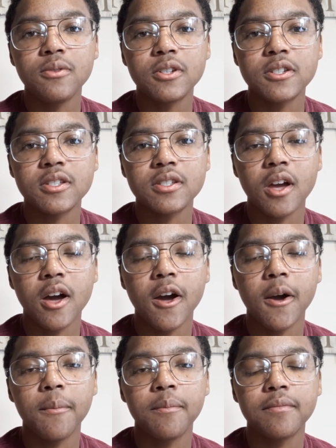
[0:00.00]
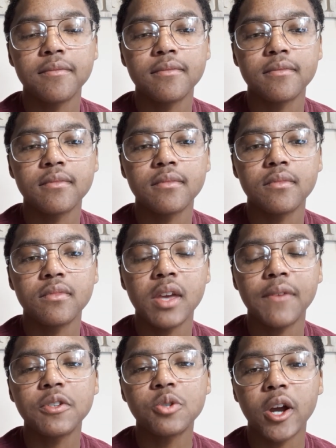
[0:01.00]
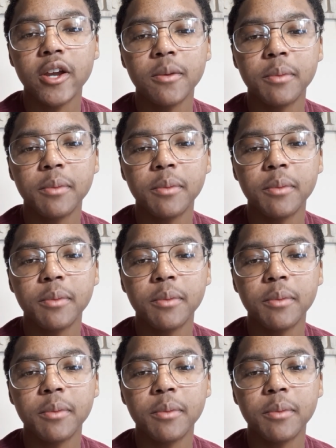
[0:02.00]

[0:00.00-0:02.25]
just you have to try your